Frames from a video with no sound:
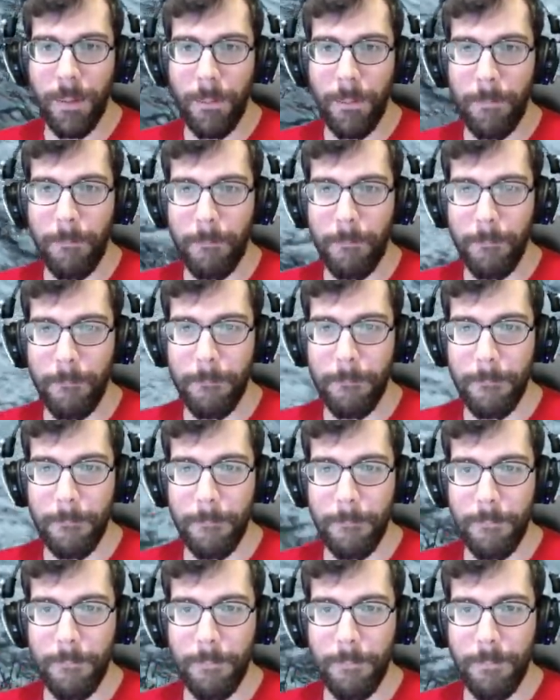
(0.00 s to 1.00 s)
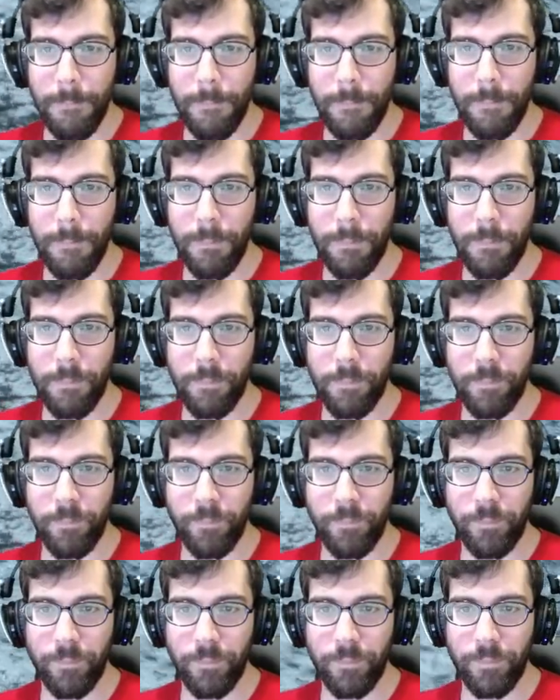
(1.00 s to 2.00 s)

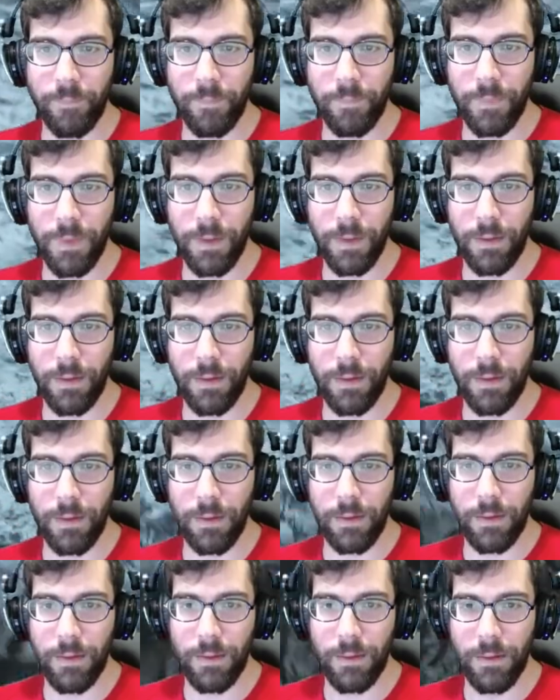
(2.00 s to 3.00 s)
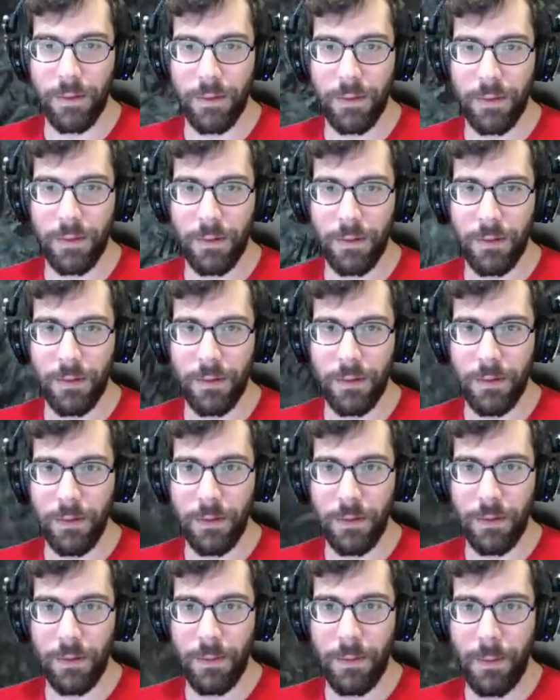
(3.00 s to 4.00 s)

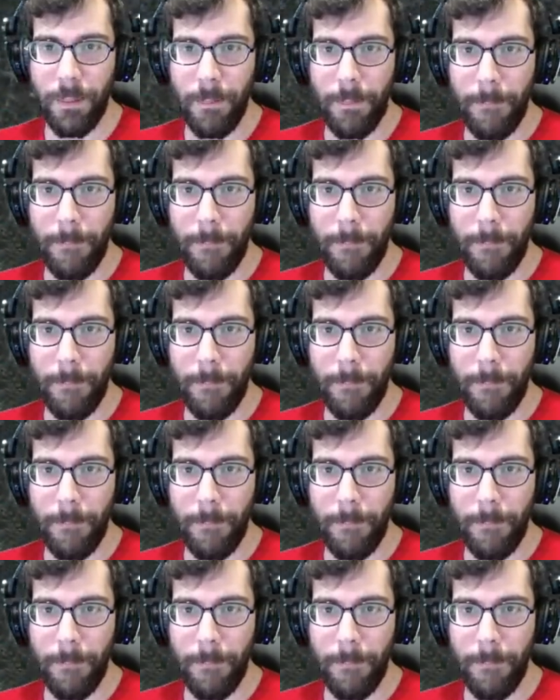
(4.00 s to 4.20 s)
Nothing is said.